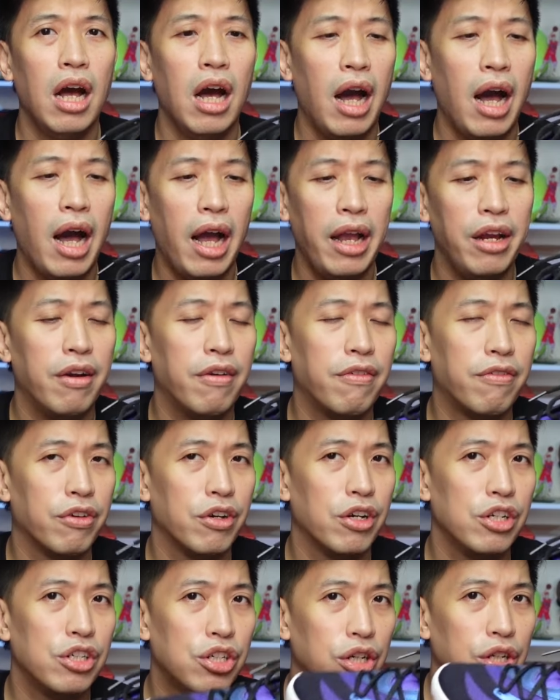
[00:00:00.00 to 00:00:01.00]
higher
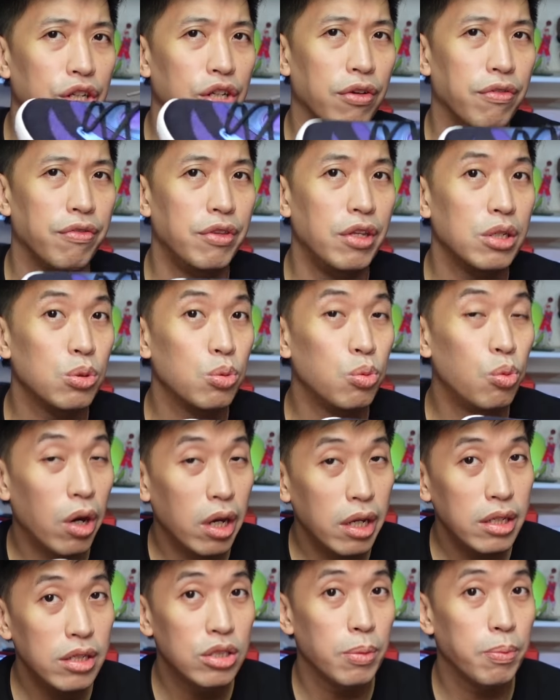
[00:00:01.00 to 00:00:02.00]
version of this
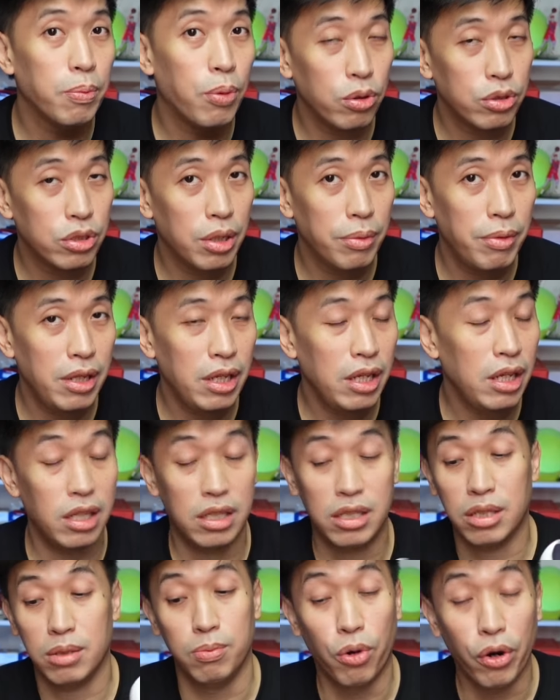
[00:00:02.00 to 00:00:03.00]
one. Supposedly
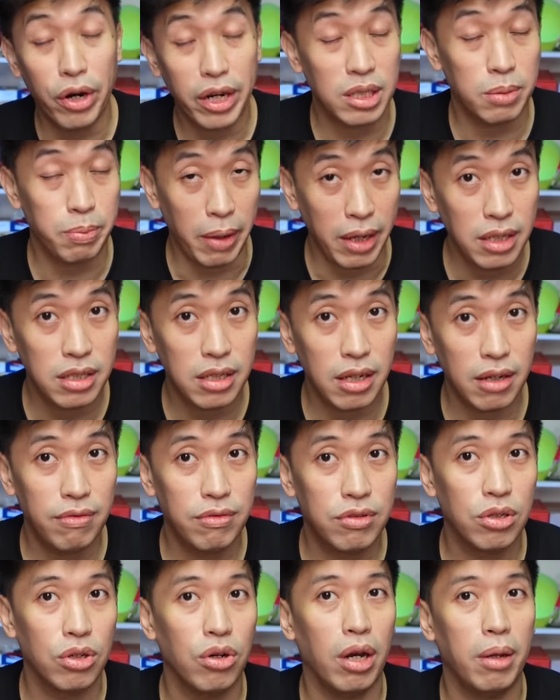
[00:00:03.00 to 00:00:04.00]
it's more
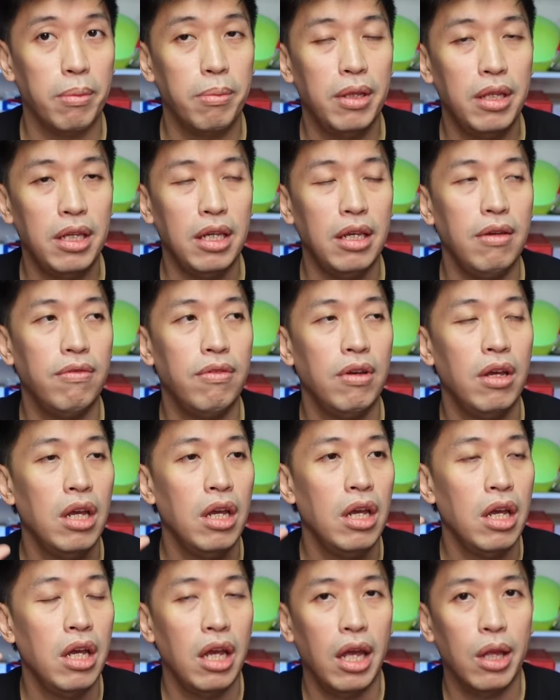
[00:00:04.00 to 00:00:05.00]
expensive, so I believe
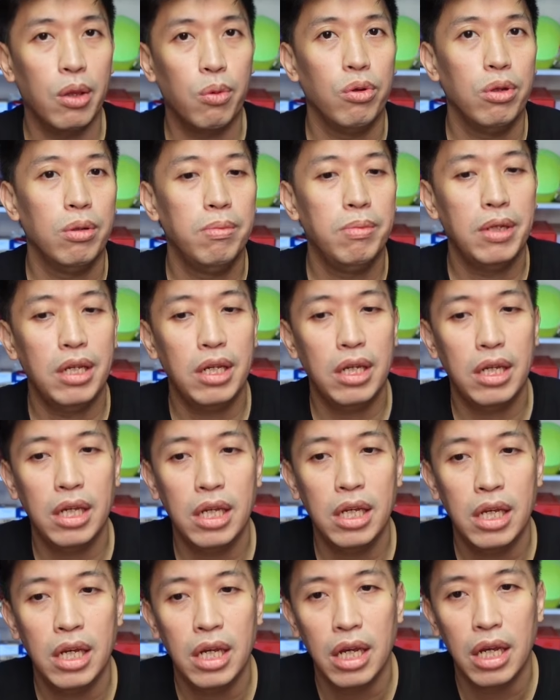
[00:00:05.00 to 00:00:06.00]
it will
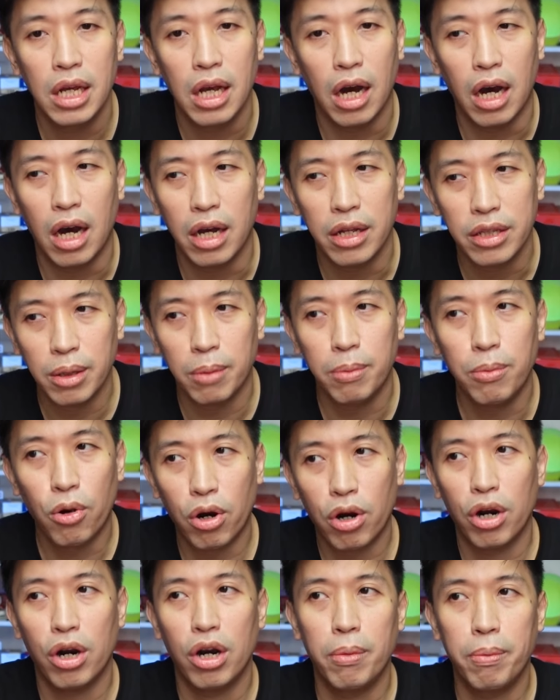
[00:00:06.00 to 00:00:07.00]
be the
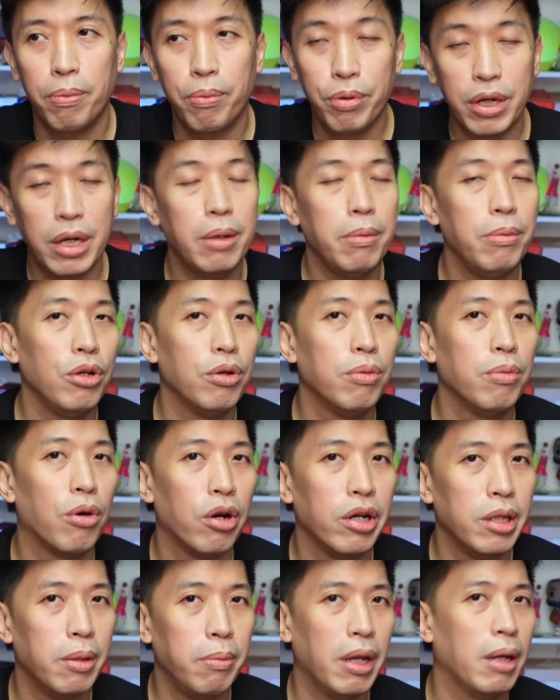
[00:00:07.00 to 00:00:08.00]
more premium
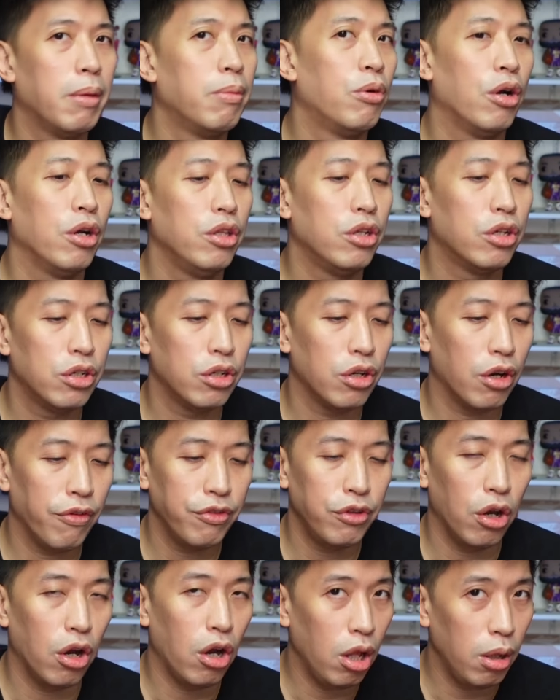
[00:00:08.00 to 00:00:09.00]
or the big brother of
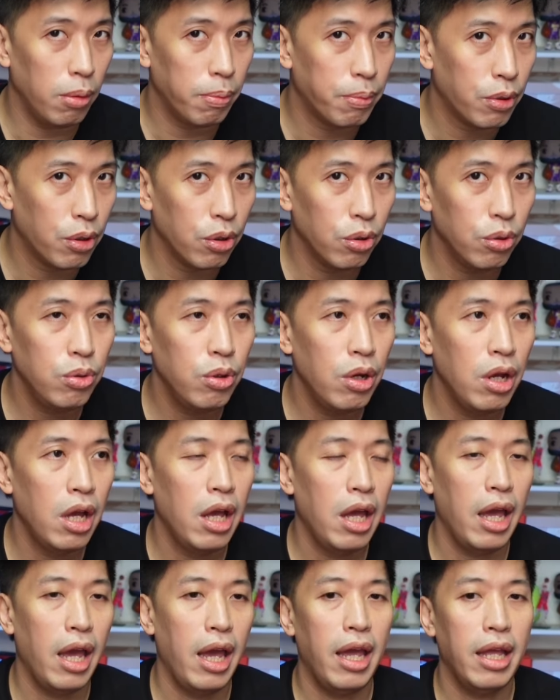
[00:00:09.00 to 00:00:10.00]
the All Pro,
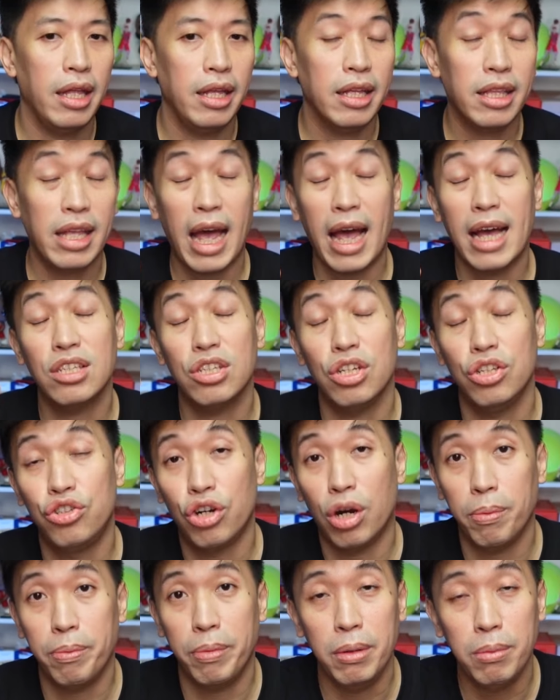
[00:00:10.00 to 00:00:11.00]
and it has a
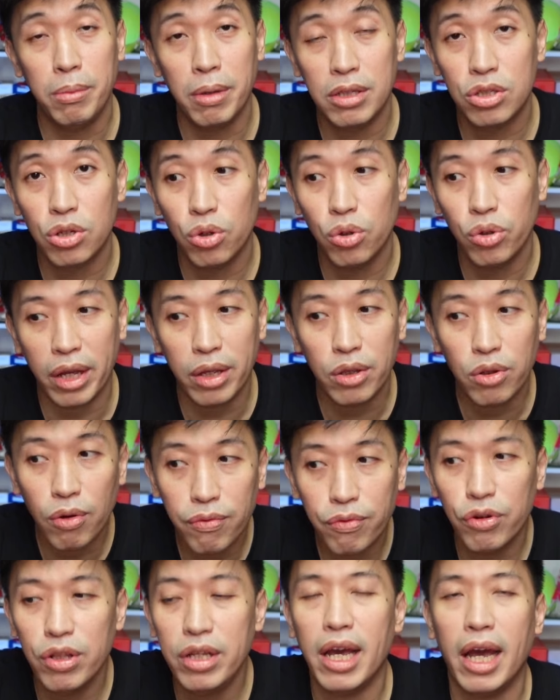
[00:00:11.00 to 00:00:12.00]
drop-in midsole, and
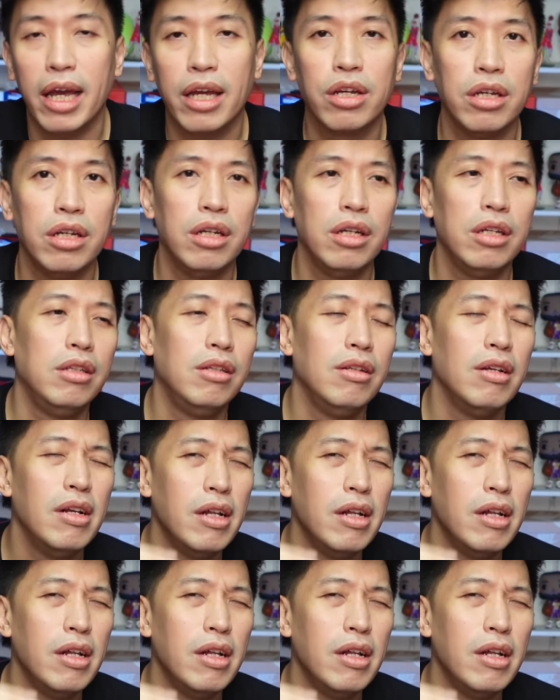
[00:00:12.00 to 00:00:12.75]
hopefully I could